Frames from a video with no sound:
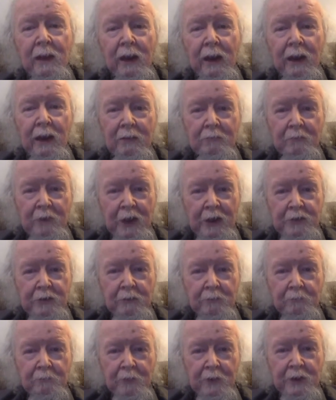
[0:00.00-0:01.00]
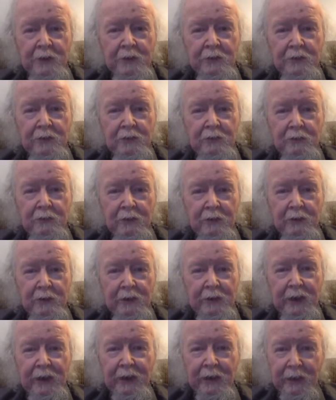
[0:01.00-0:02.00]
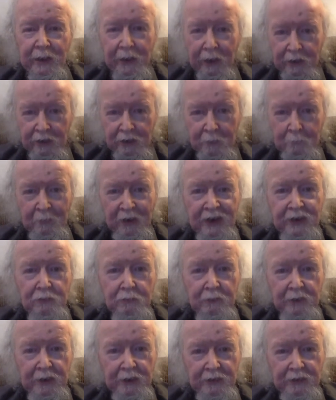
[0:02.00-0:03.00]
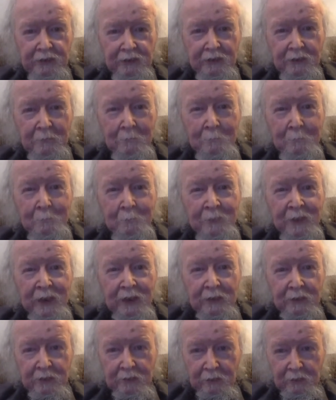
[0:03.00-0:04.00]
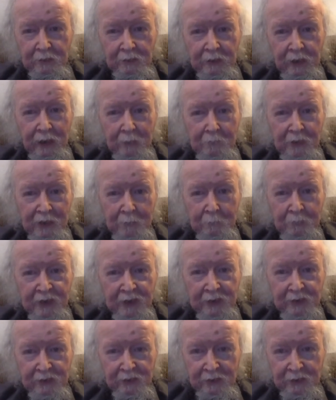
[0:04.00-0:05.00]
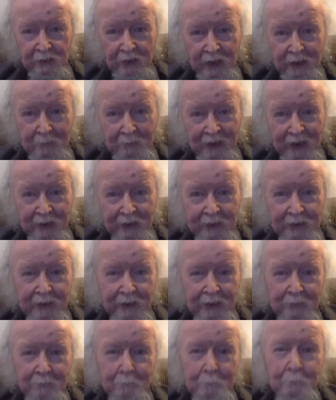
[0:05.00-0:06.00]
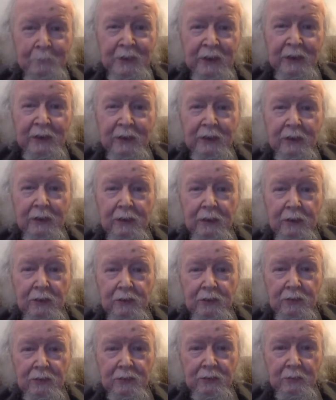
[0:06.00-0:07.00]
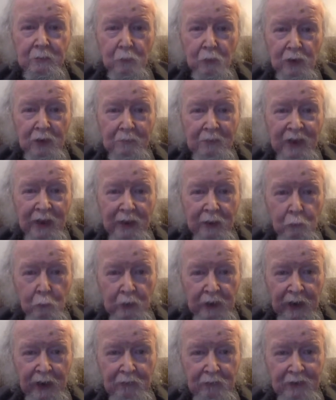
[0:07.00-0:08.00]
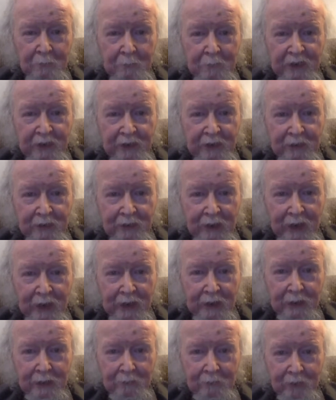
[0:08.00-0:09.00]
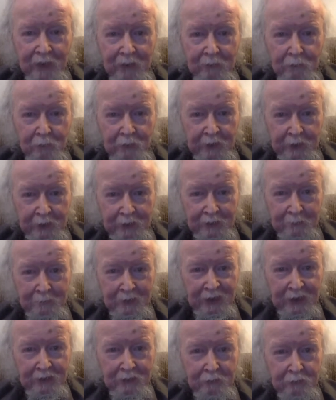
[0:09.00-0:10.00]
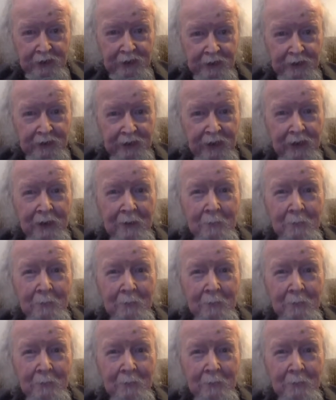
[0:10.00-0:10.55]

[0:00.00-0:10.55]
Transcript: I have lots of friends who are expatriates. This little comic piece is not about them. It's more about what I would be like if I were an expatriate.